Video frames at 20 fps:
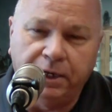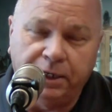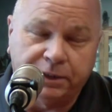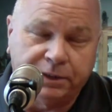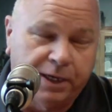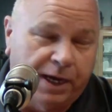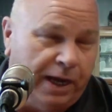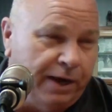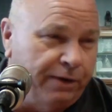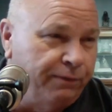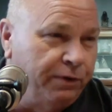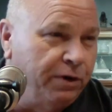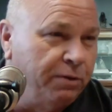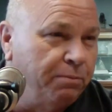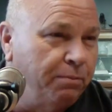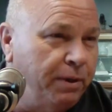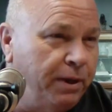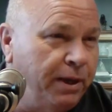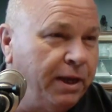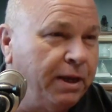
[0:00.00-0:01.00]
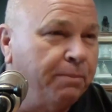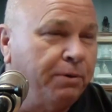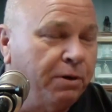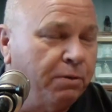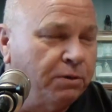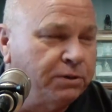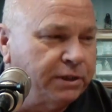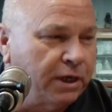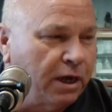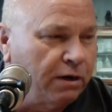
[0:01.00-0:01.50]
It's gotten real big and
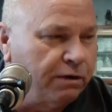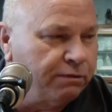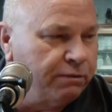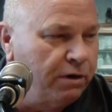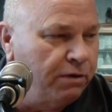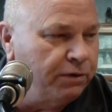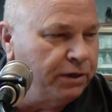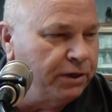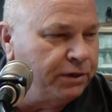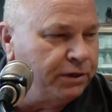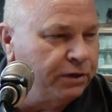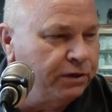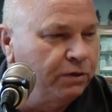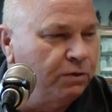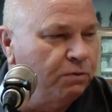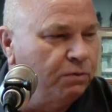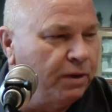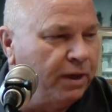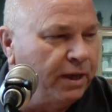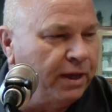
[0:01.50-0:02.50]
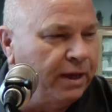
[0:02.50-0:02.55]
pretty much outgrowed it too.